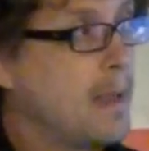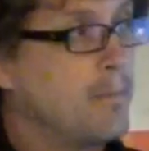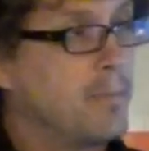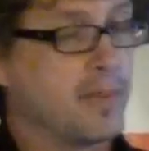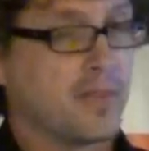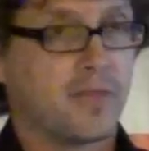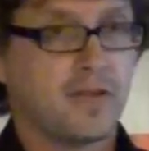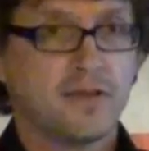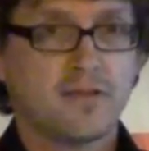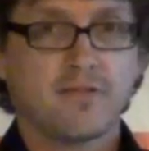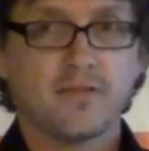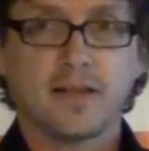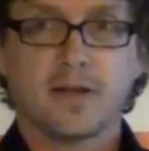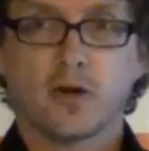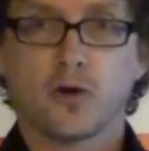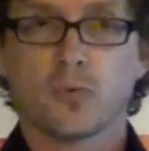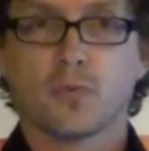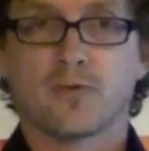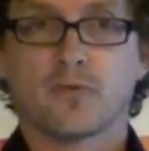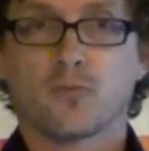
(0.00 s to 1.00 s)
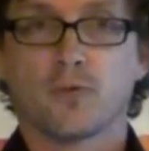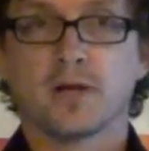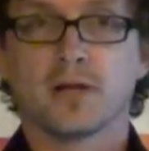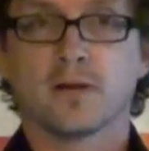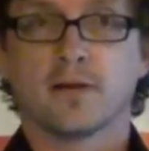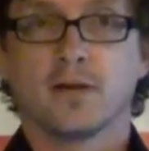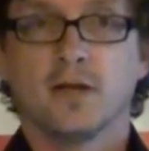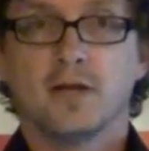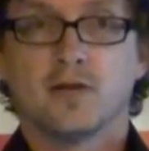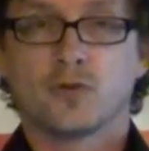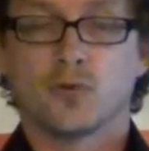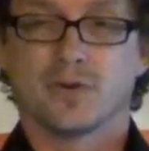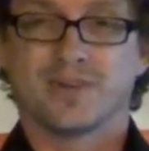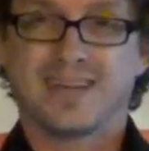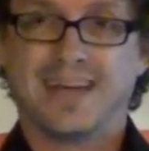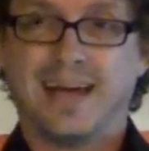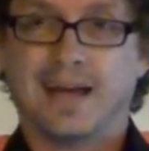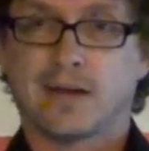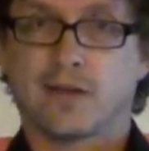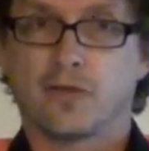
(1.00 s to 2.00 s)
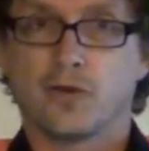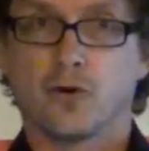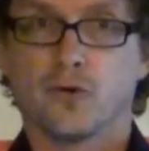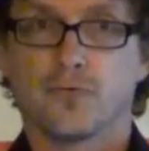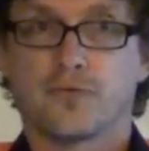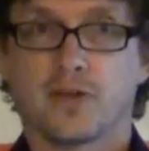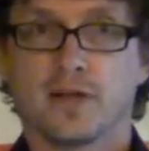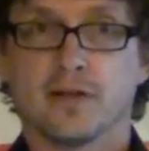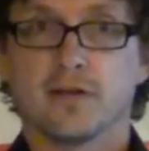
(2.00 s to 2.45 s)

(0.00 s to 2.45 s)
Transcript: But this letter was written to attack those